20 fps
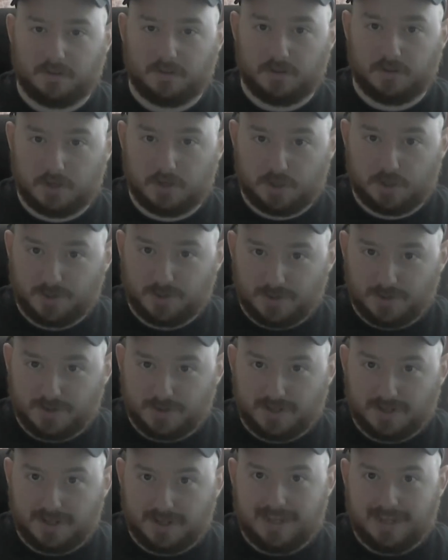the
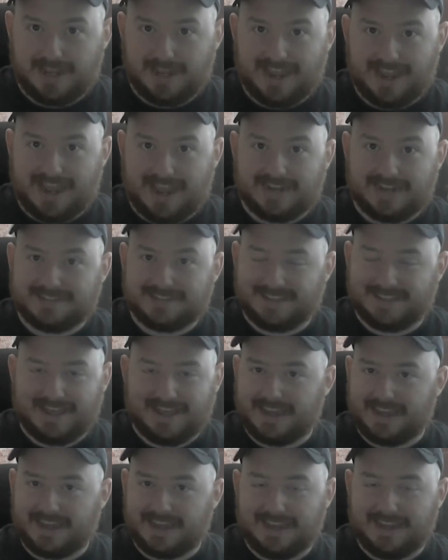dude, and it's
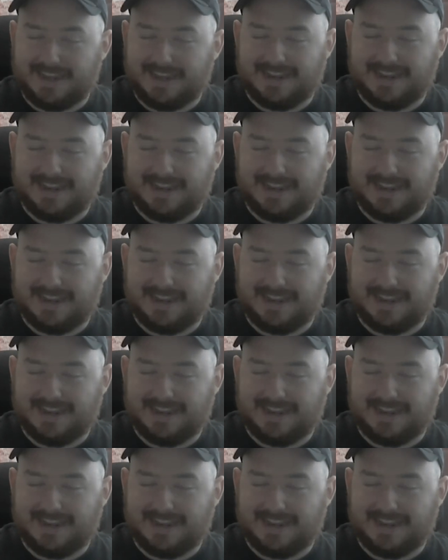like,